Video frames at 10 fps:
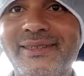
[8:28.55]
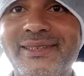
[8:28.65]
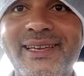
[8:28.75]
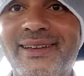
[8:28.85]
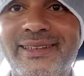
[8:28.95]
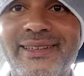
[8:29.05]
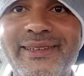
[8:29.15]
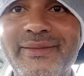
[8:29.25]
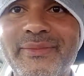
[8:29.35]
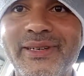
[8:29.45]
It can't.
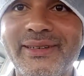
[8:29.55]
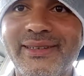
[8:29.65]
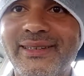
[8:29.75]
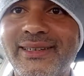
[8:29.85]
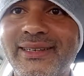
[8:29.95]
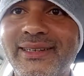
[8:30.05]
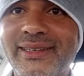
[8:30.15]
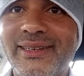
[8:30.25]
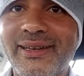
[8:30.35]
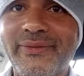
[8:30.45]
But
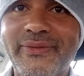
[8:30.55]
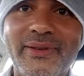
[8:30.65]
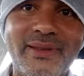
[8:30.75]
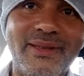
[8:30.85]
if